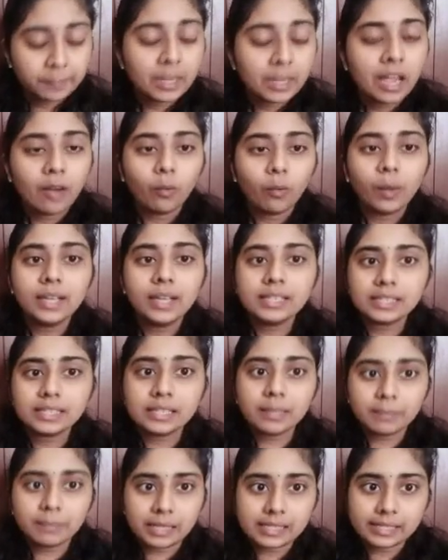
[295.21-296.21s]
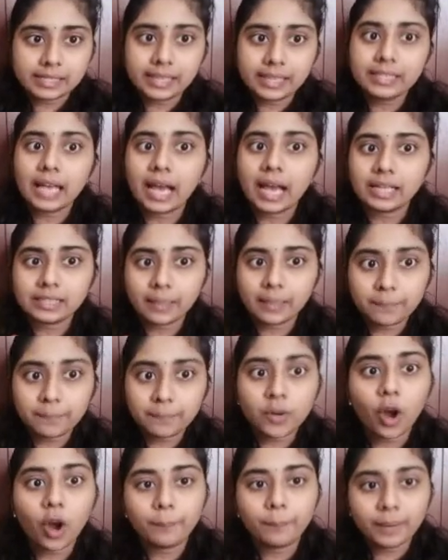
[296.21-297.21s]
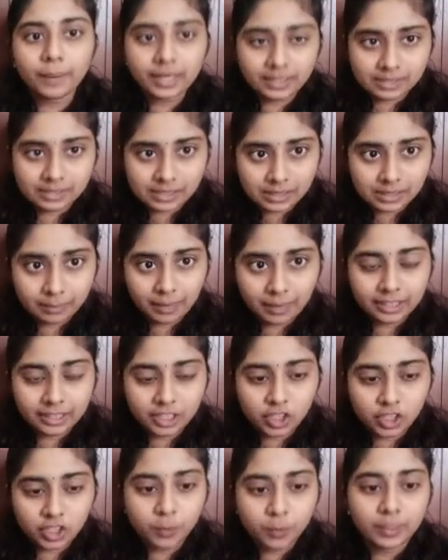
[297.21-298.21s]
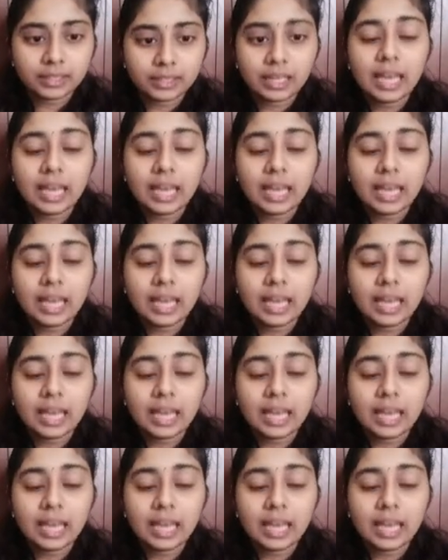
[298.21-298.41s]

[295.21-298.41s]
Once the business has a proper risk management,